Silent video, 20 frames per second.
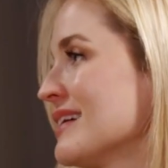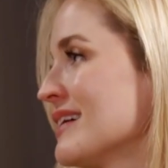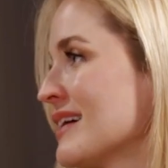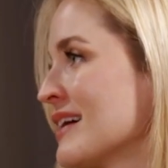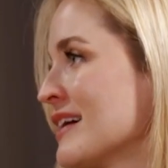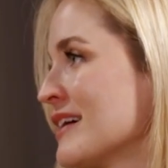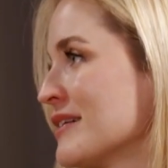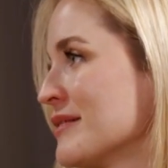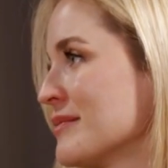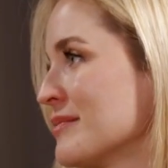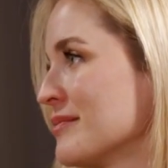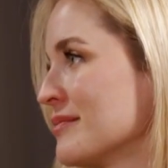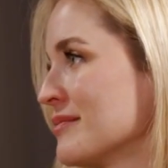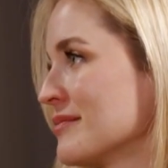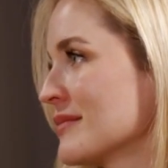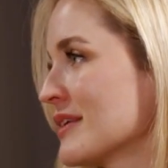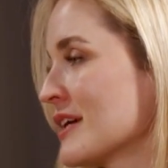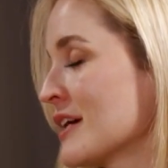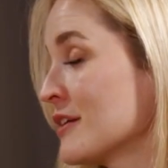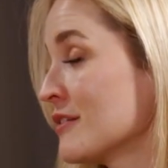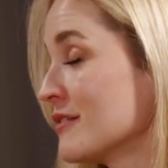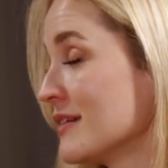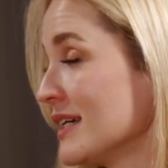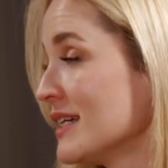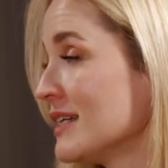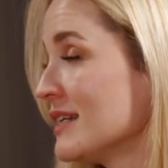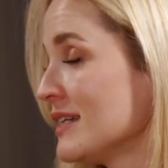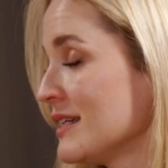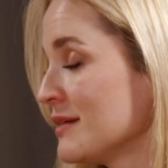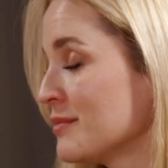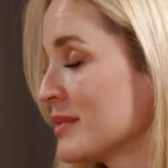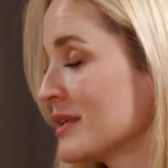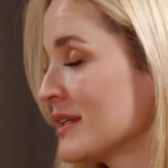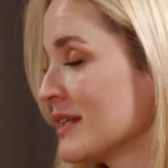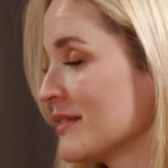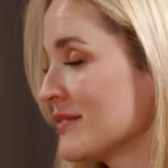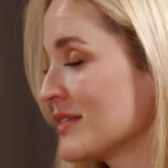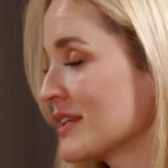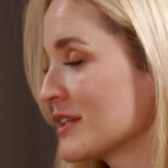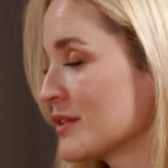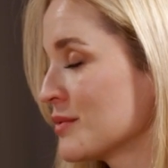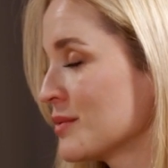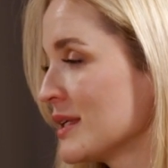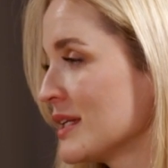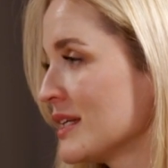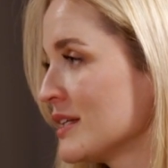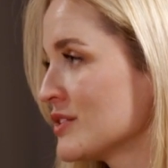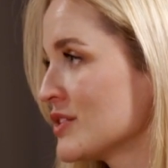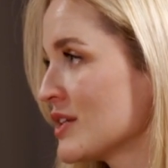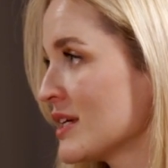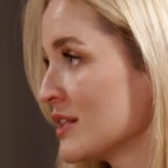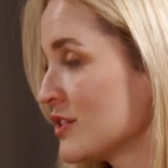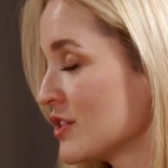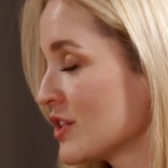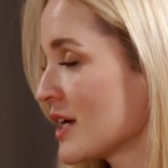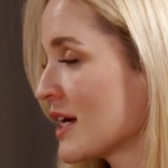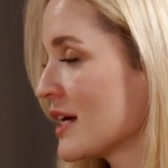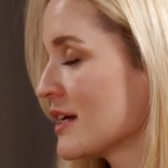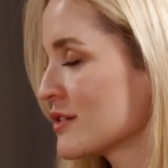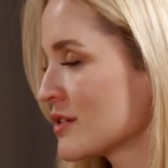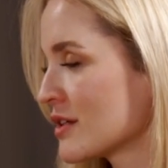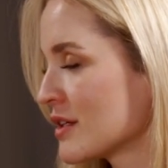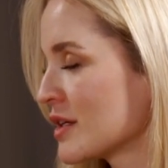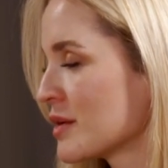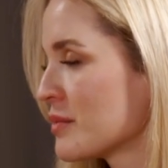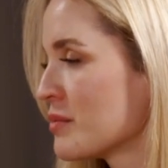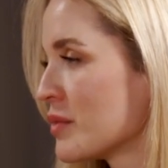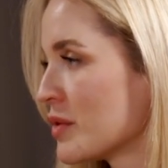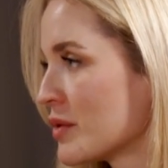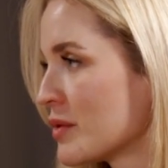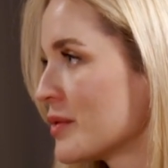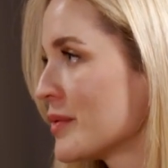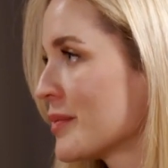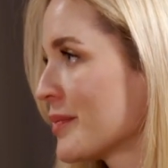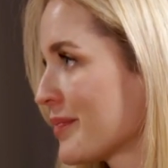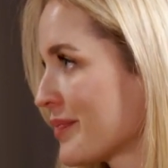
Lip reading: I really believe that we need to educate on it more.